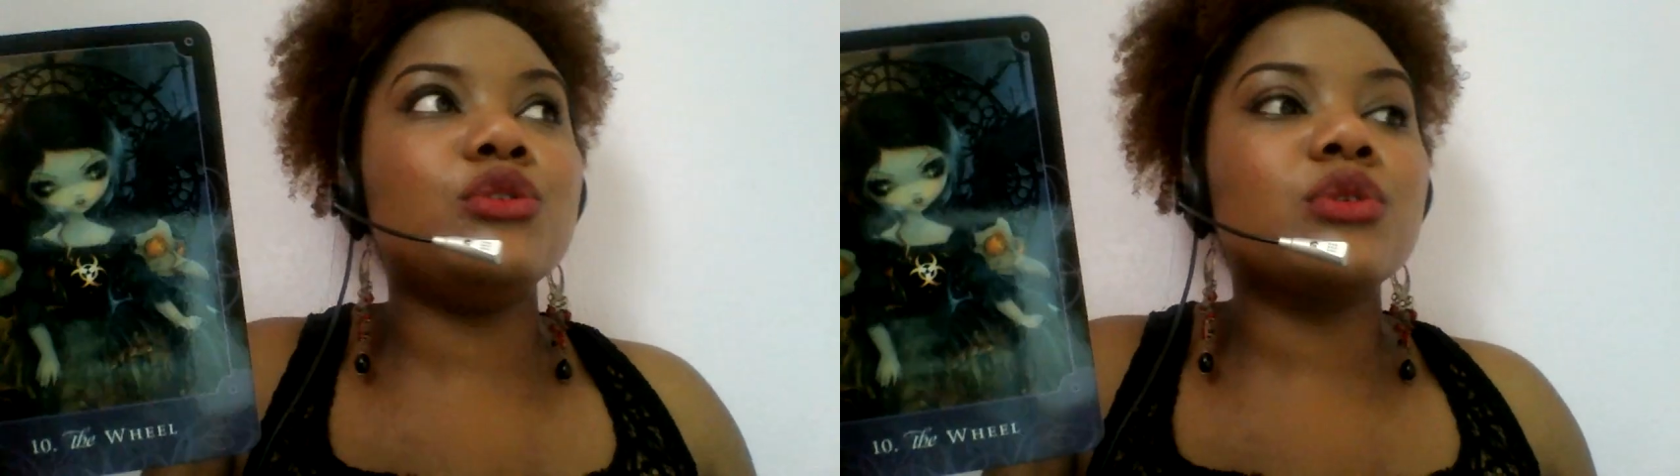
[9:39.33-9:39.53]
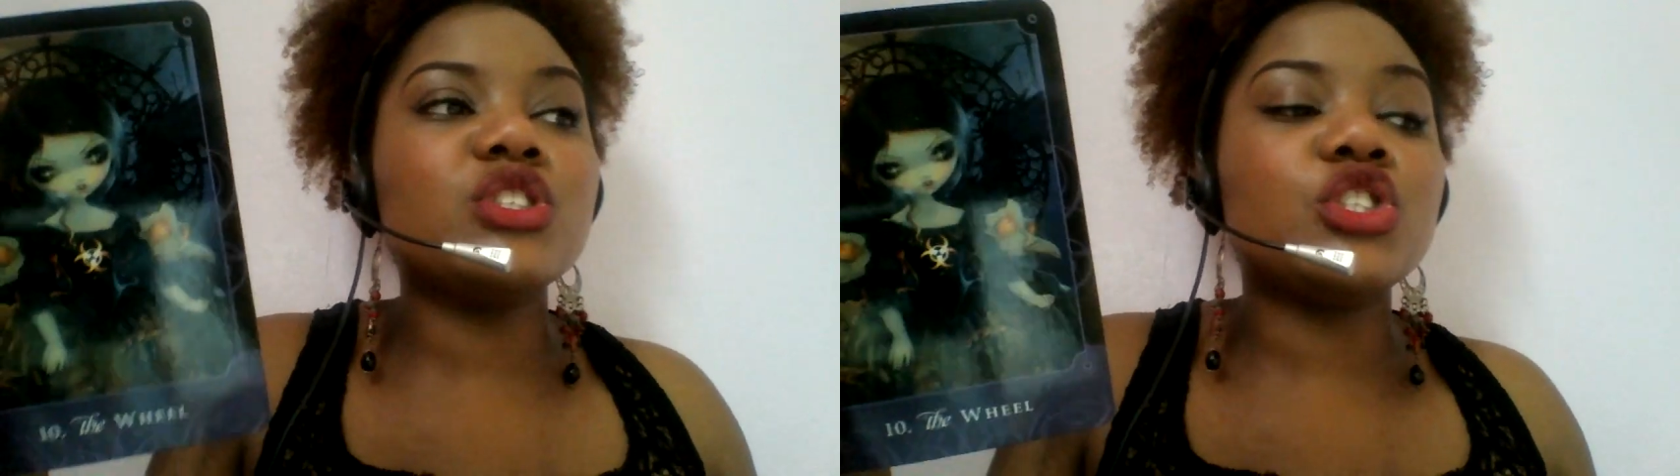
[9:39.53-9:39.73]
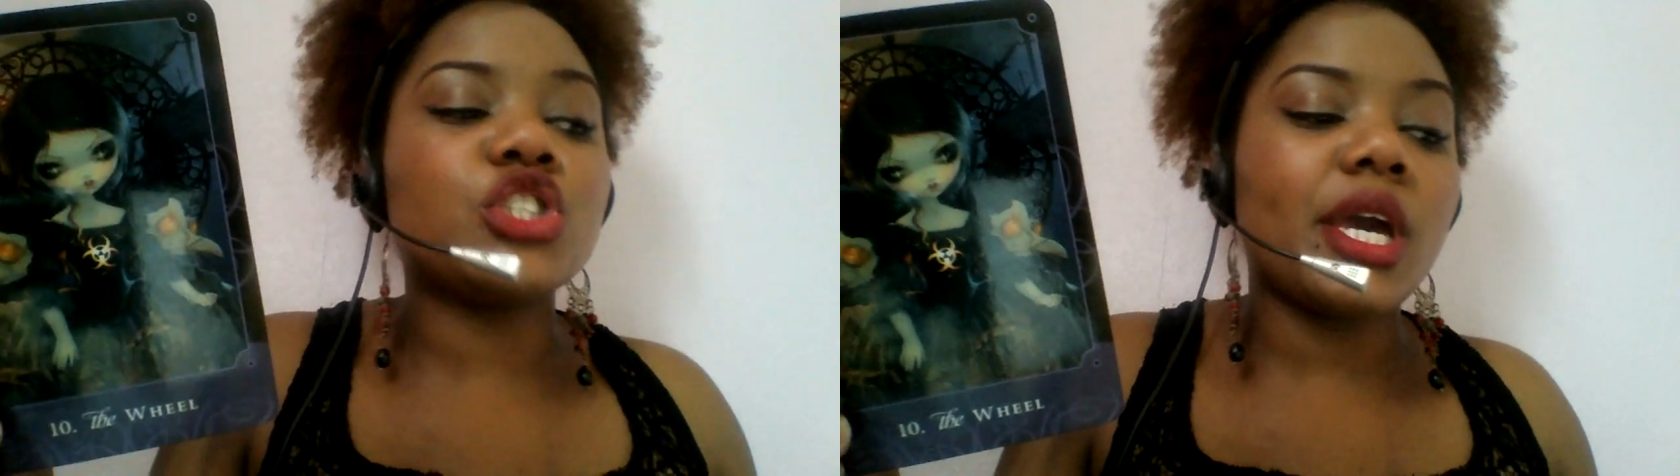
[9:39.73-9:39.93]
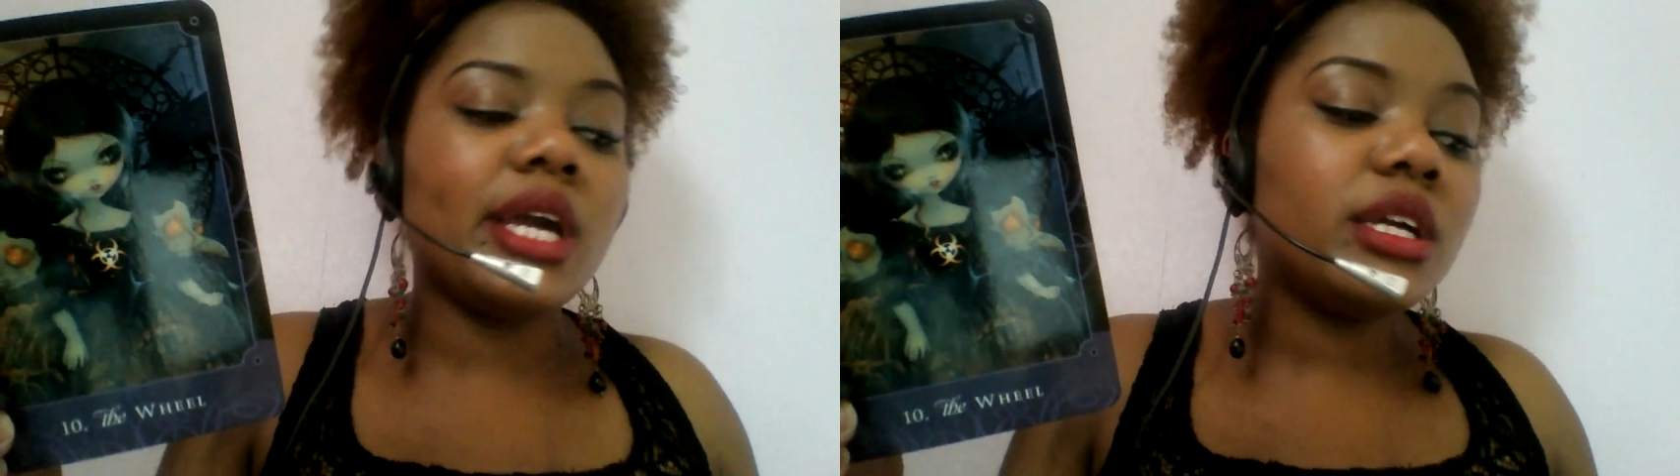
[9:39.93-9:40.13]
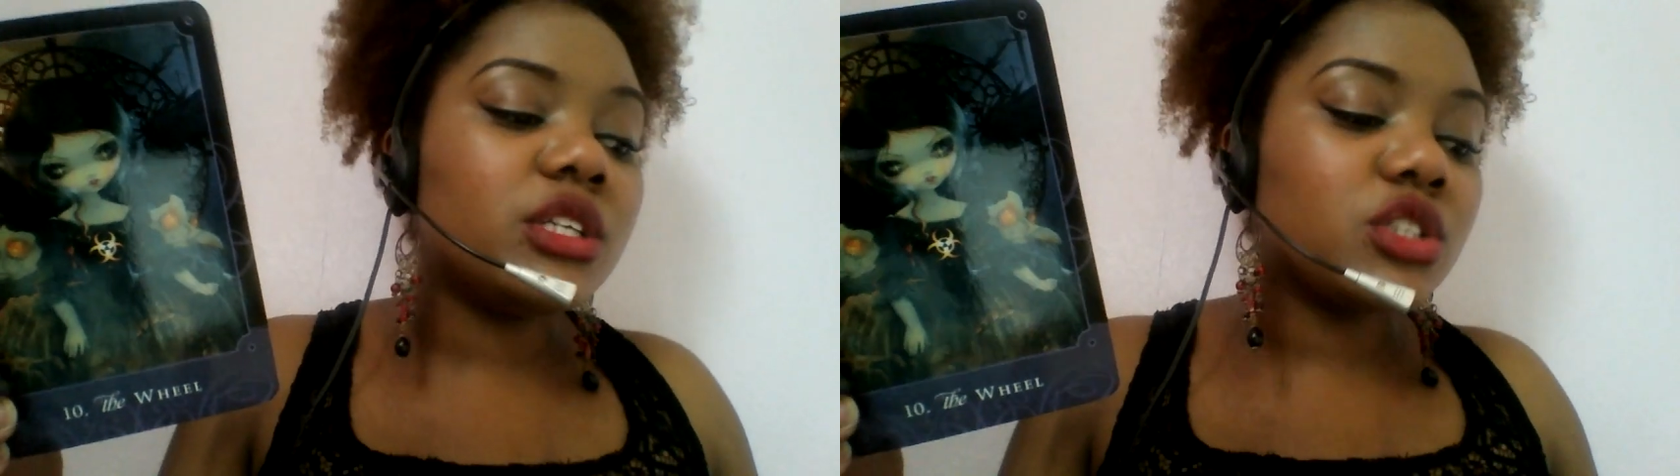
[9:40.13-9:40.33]
you can
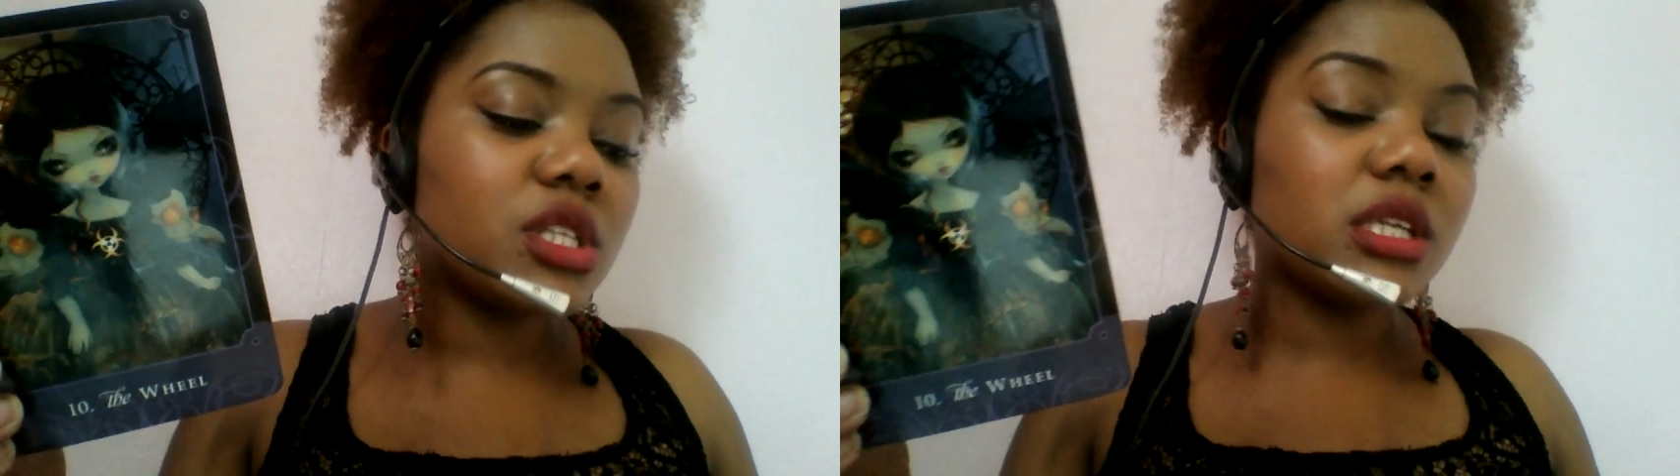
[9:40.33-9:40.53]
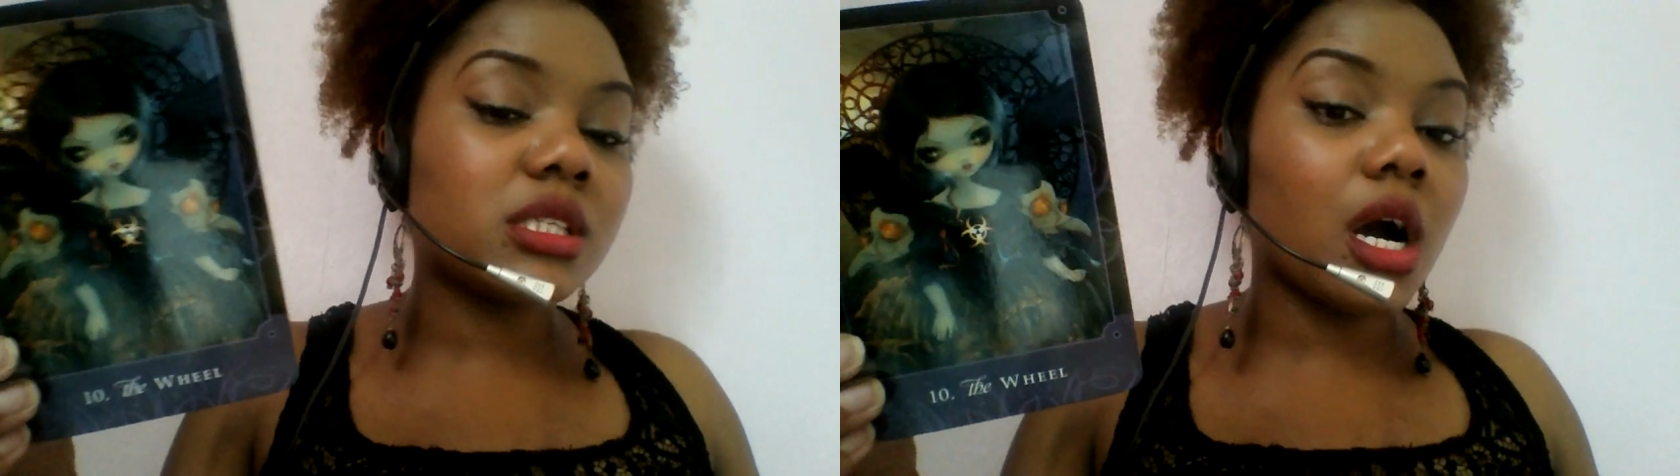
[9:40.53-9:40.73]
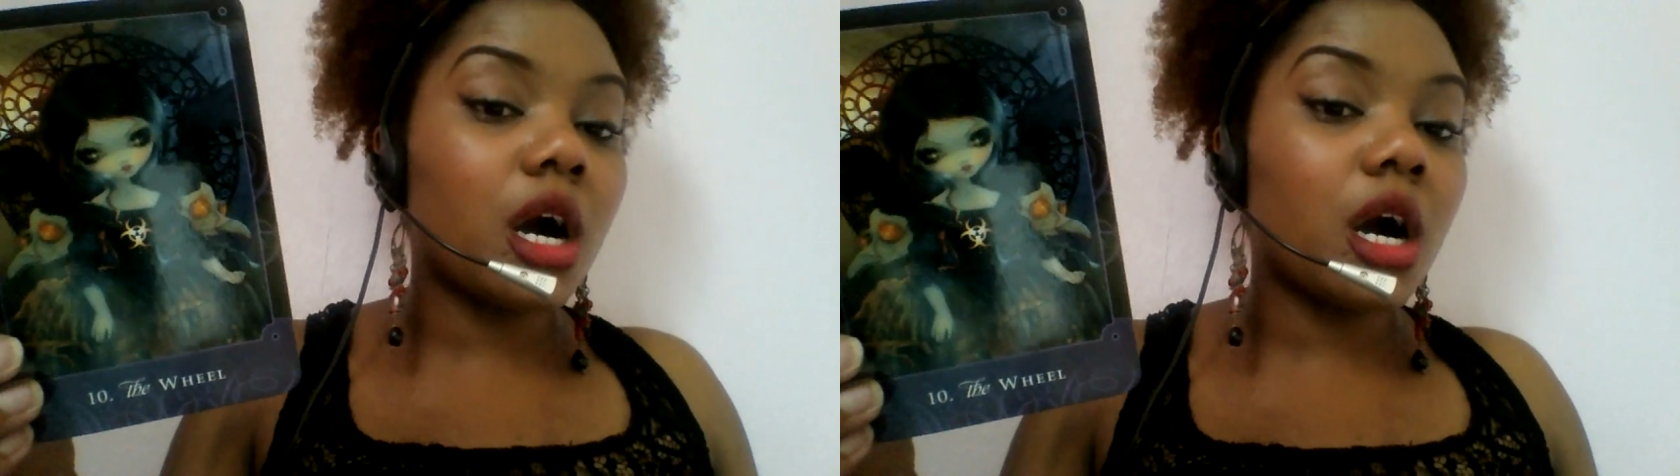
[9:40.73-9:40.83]
change things